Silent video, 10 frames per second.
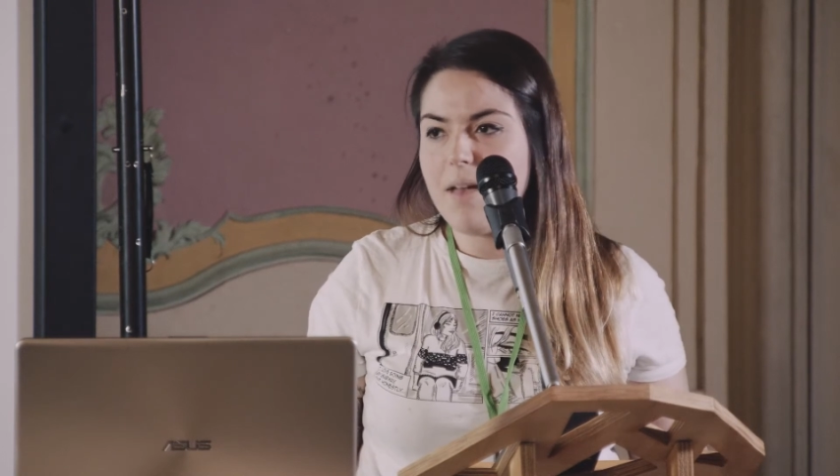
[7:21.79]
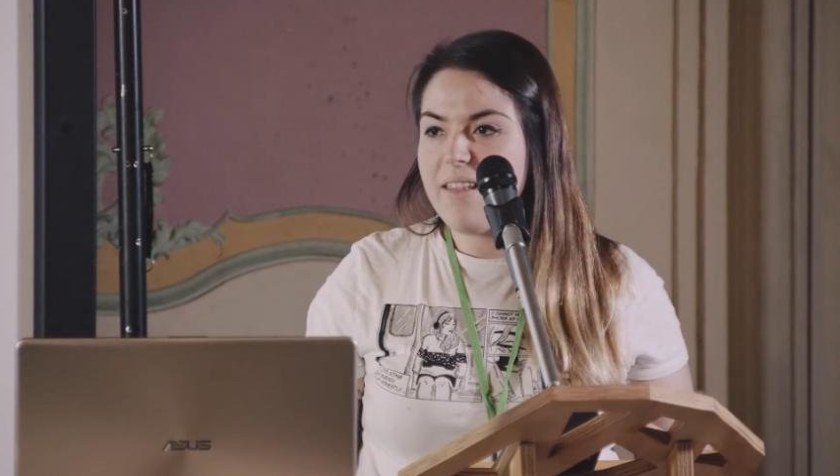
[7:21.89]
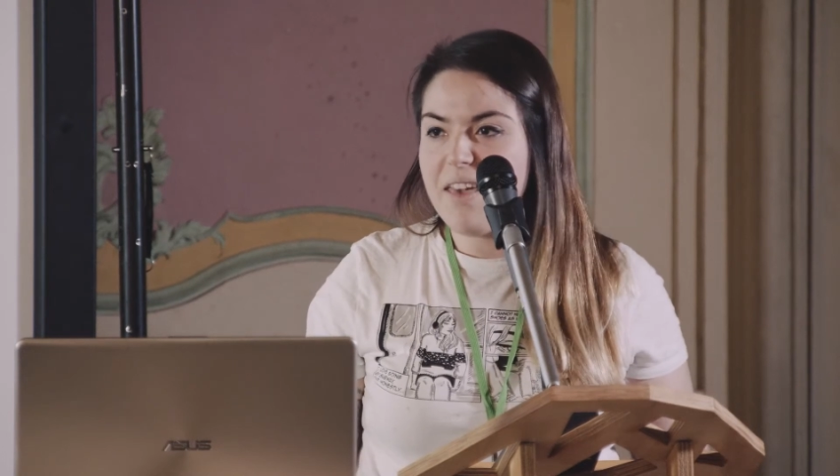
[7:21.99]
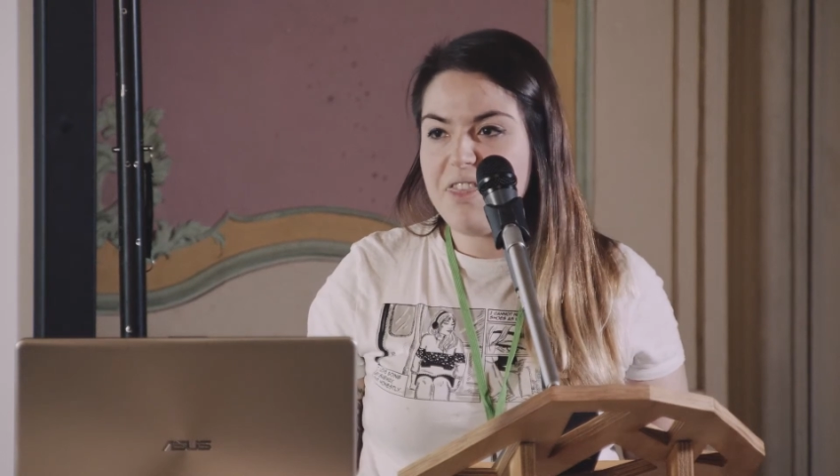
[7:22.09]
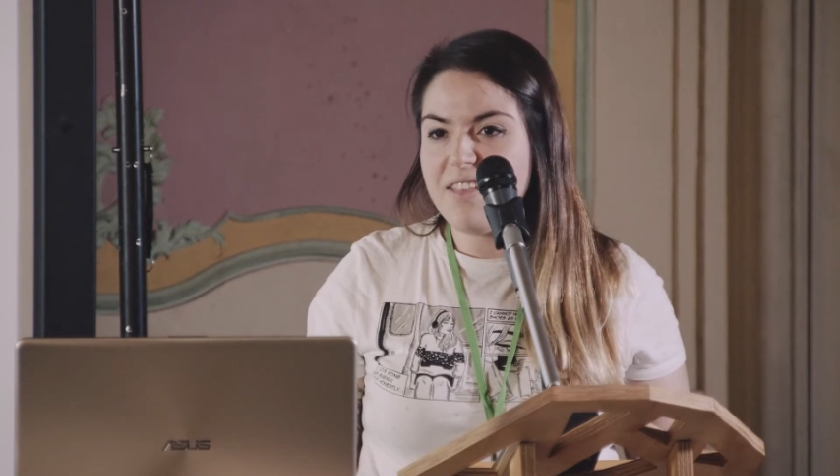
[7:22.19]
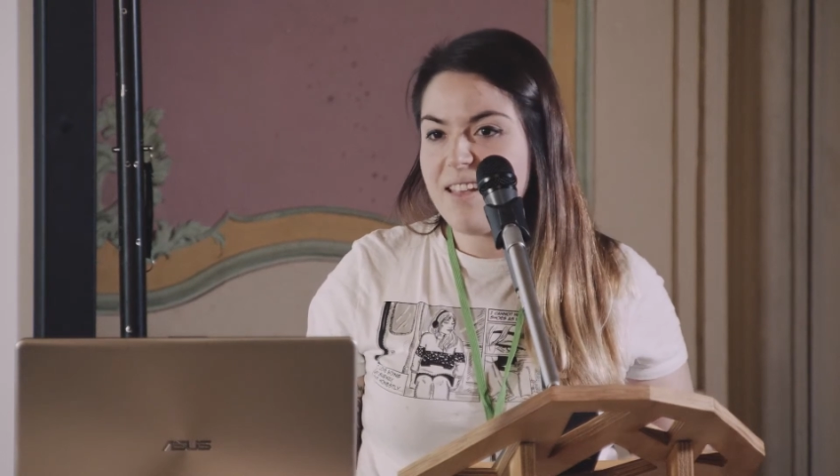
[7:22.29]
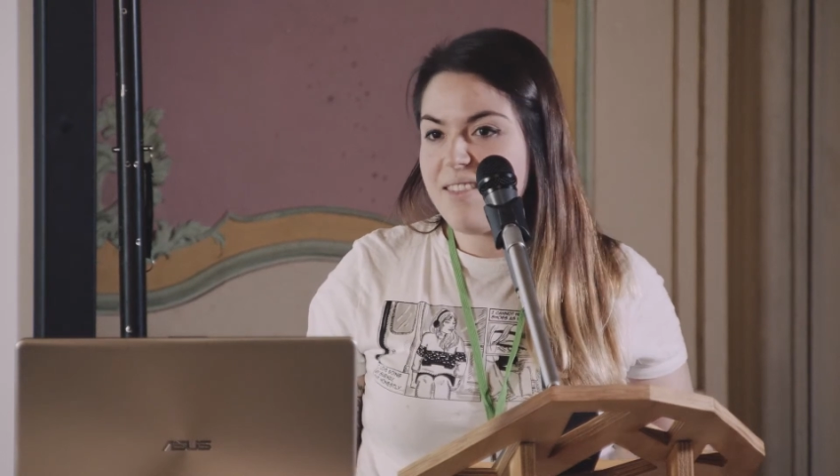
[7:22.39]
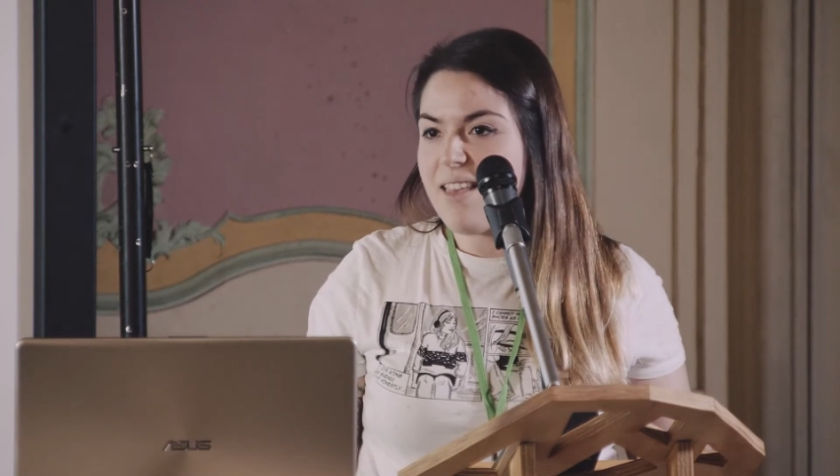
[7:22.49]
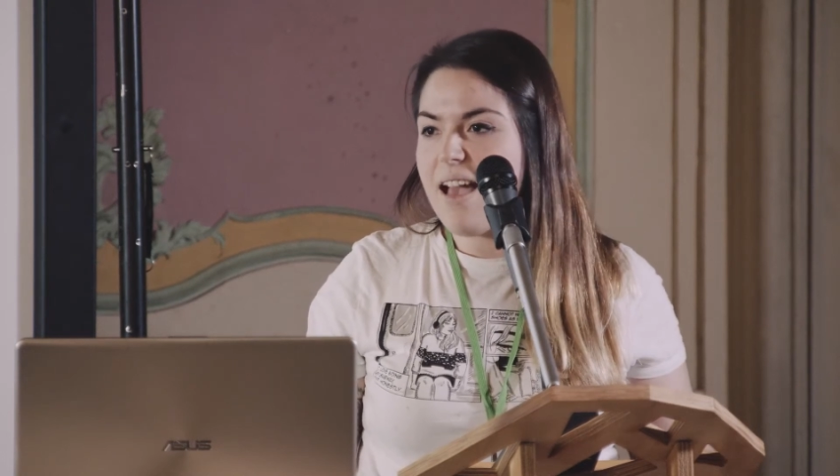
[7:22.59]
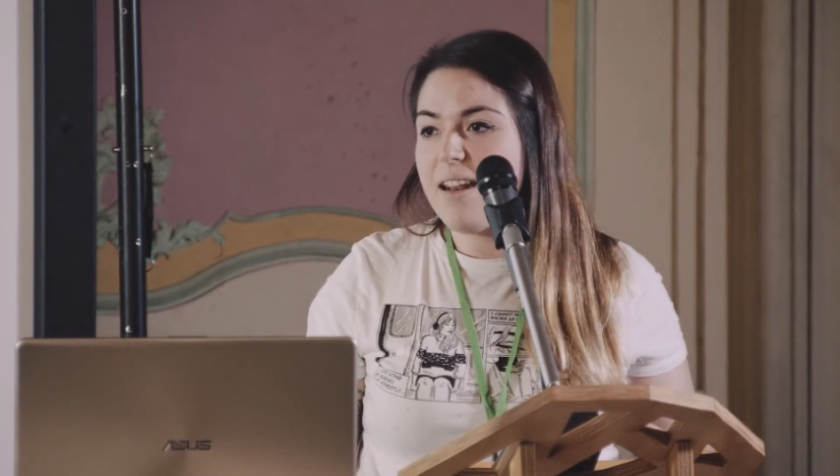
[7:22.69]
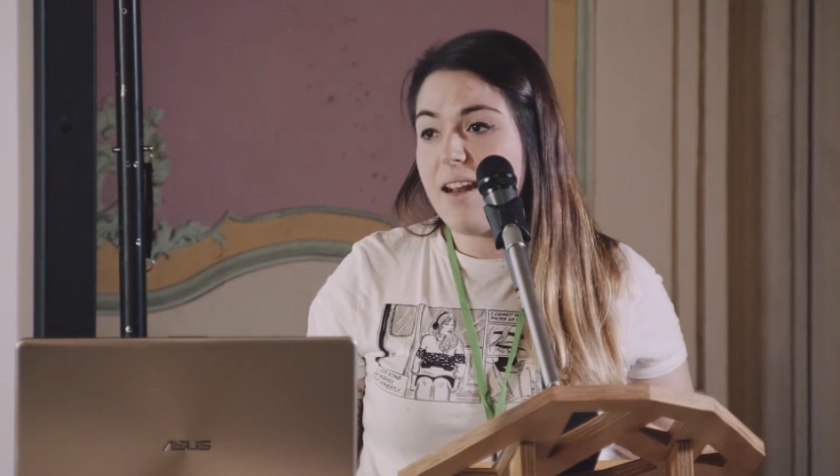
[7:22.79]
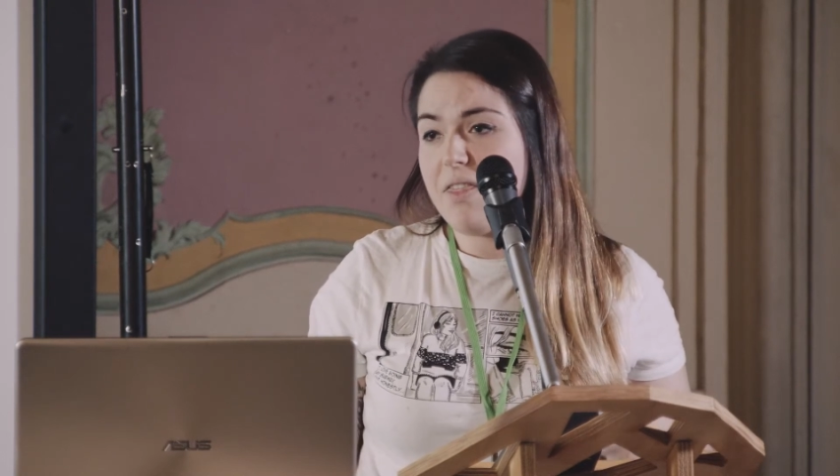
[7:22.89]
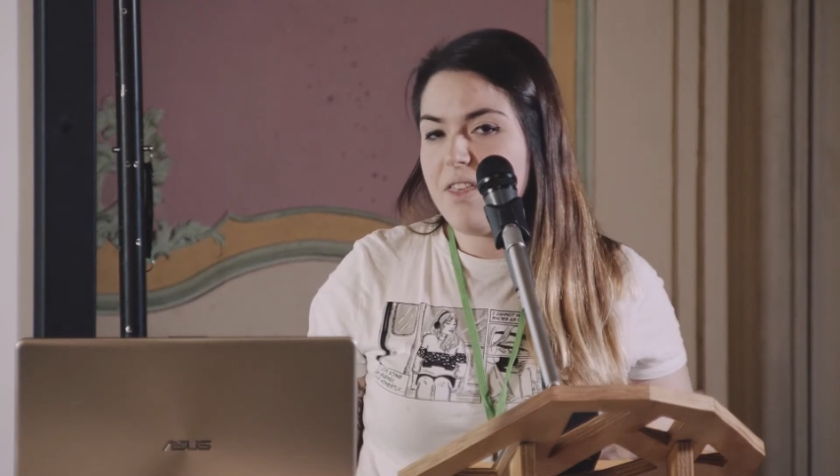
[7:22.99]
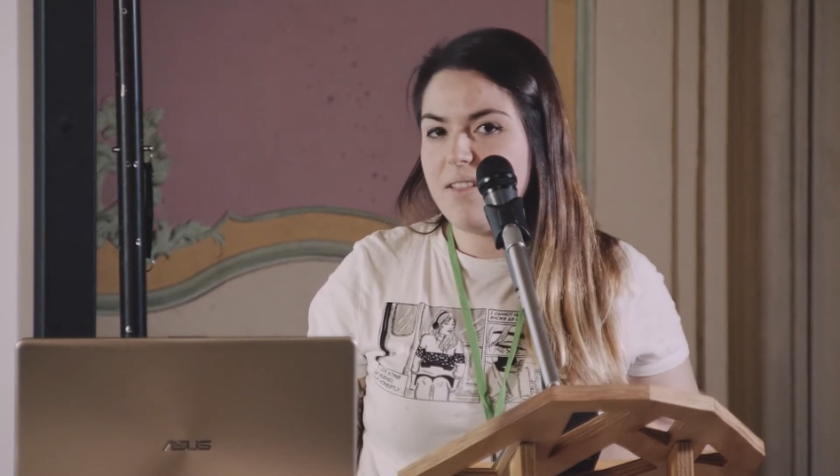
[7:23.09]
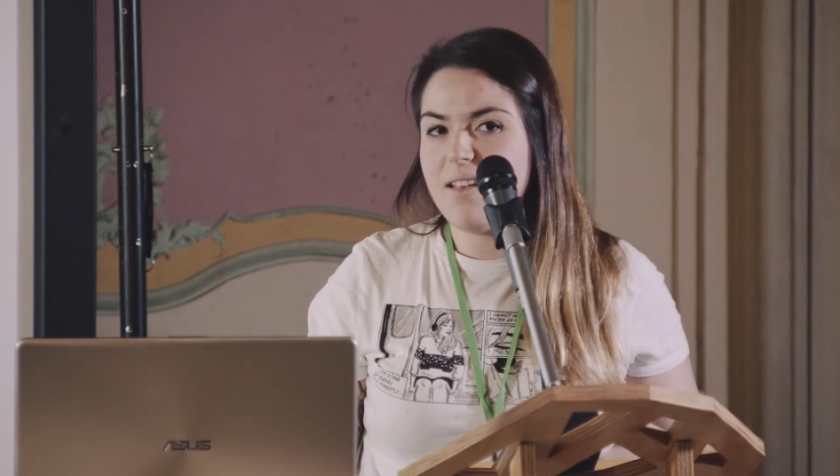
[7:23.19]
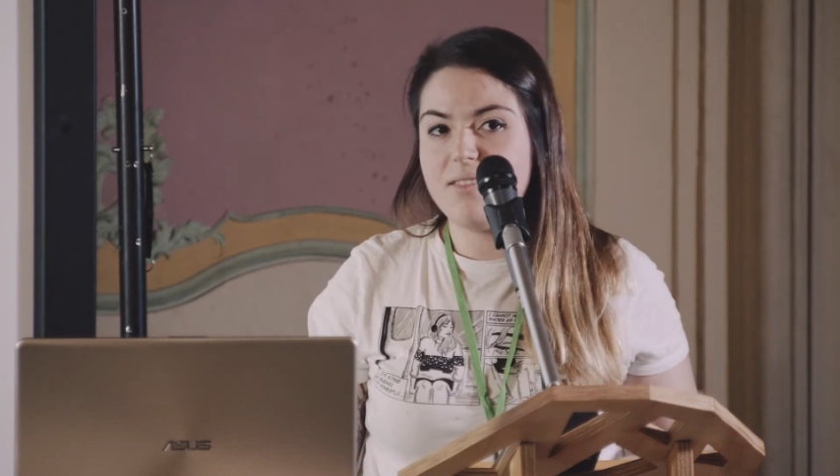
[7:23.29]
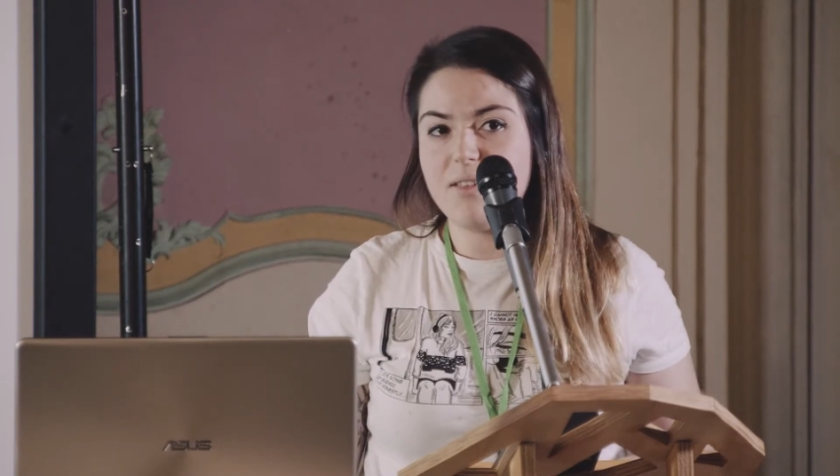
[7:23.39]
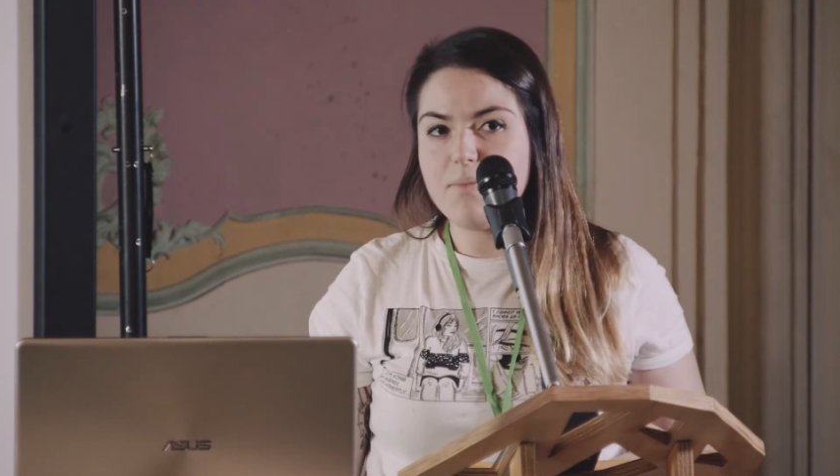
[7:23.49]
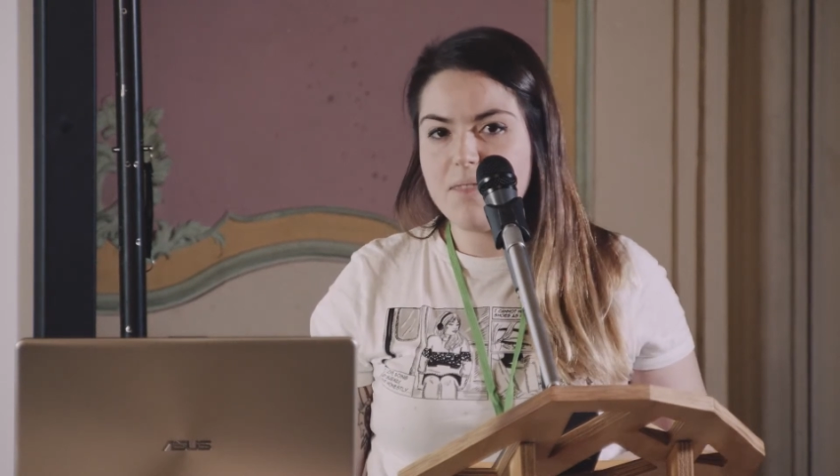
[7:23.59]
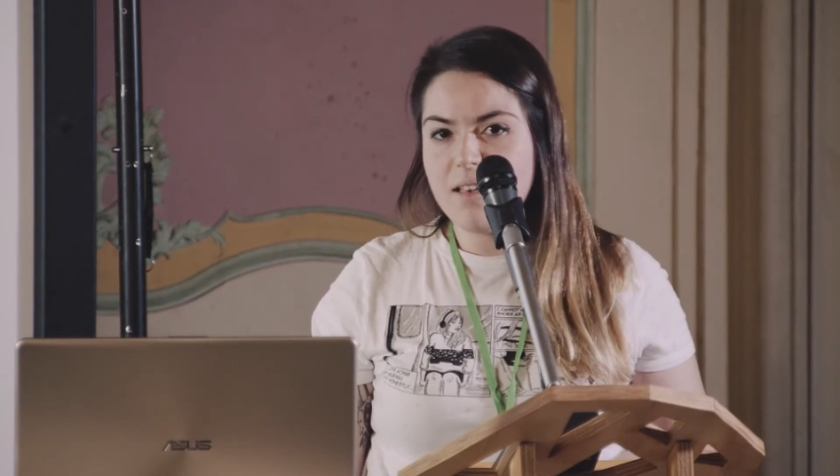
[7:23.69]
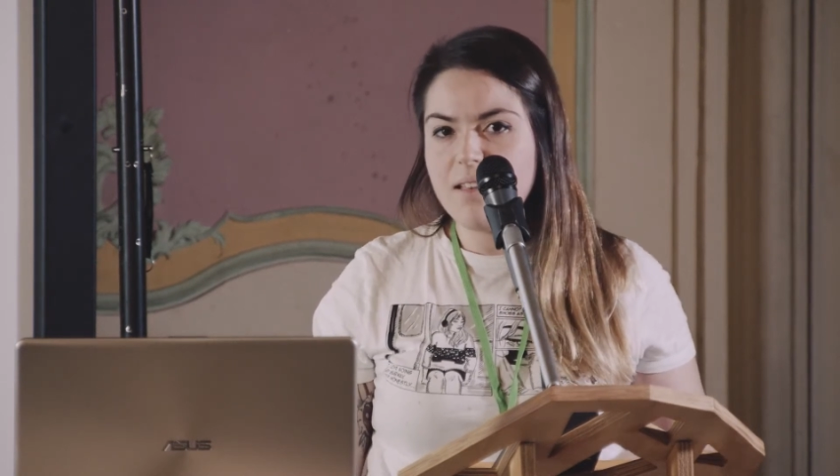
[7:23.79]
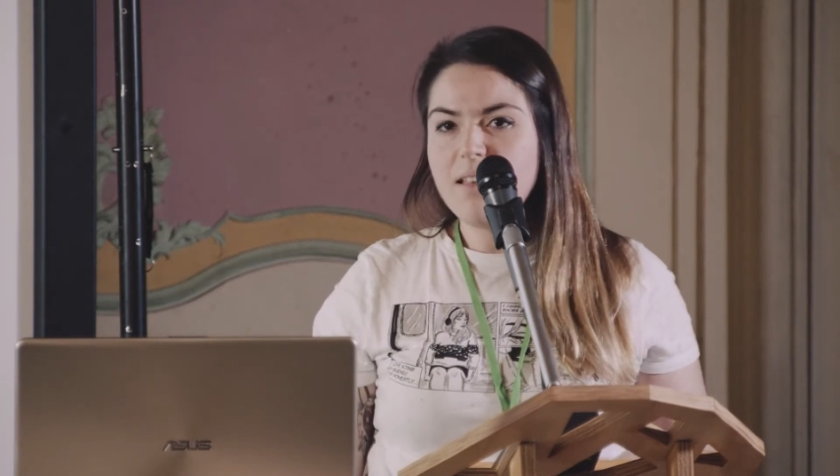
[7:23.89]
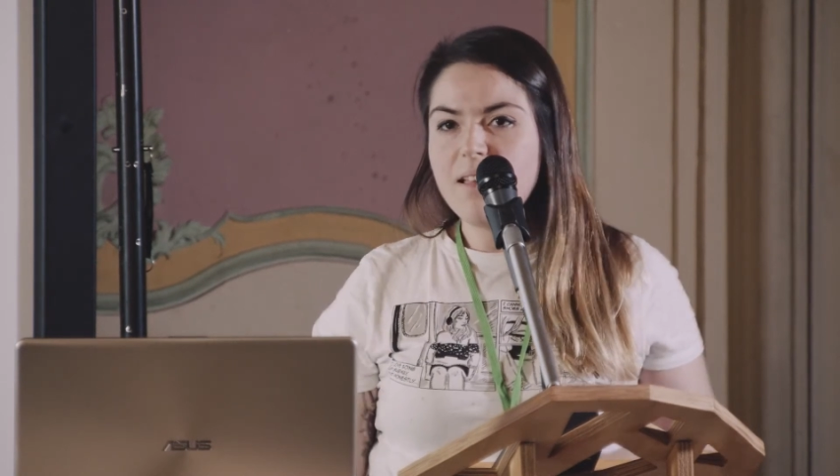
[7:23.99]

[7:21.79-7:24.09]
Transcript: And I think that's sad, and I think that's something